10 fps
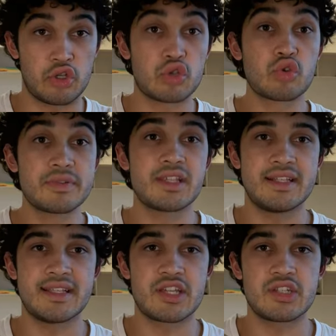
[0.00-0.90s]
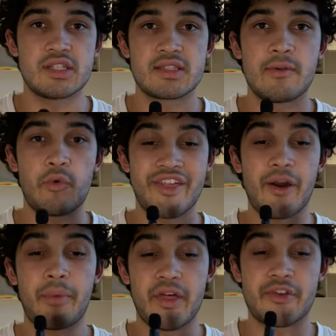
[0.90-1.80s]
the group study sessions,
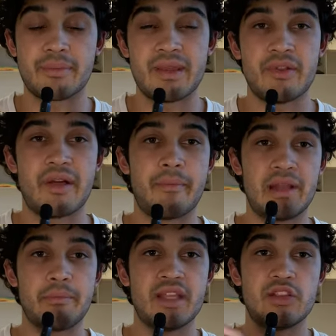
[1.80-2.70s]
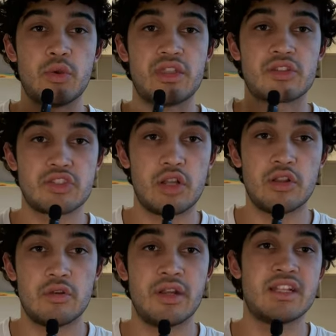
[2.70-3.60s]
without bothering people that might be doing their
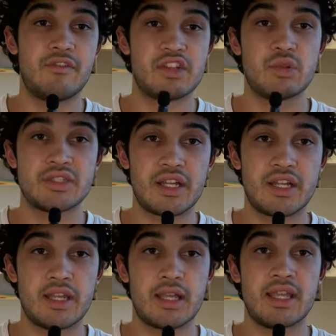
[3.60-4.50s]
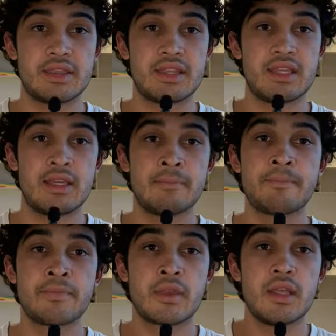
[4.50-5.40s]
solo individual studying in the
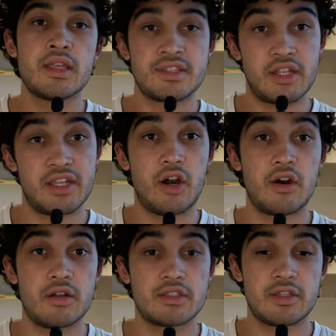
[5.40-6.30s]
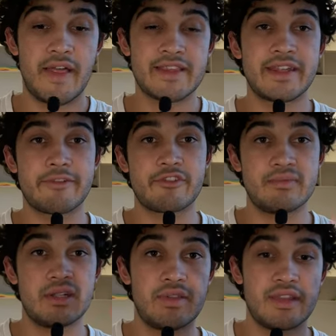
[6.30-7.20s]
study hall. So that's the
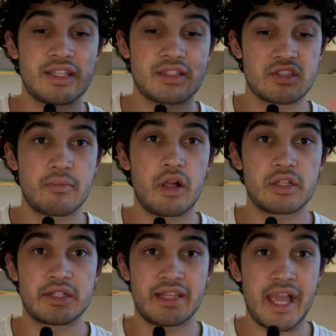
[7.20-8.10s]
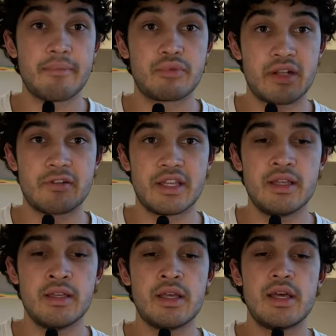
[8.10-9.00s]
difference between this smaller
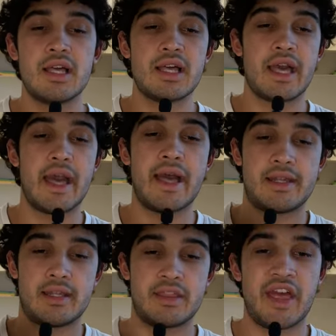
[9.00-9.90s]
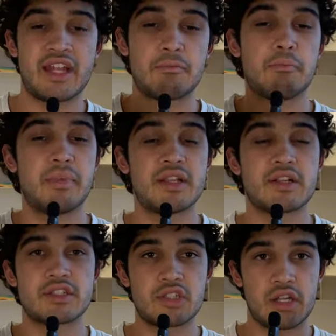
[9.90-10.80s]
library and that
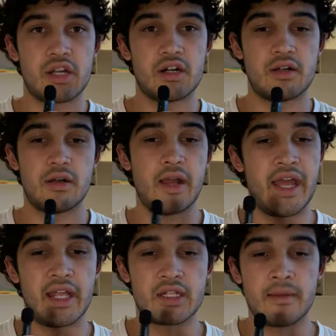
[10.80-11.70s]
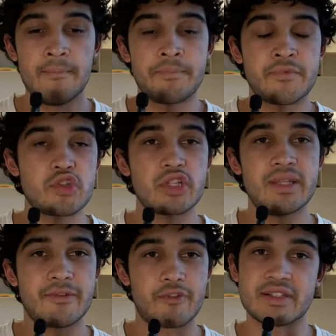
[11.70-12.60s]
bigger study hall. And
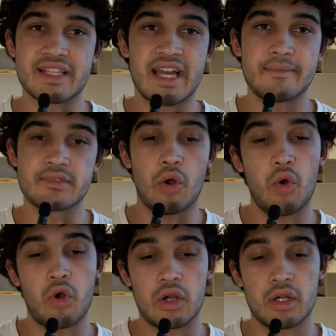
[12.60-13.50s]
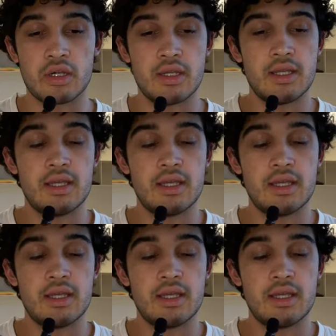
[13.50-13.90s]
usually before exams or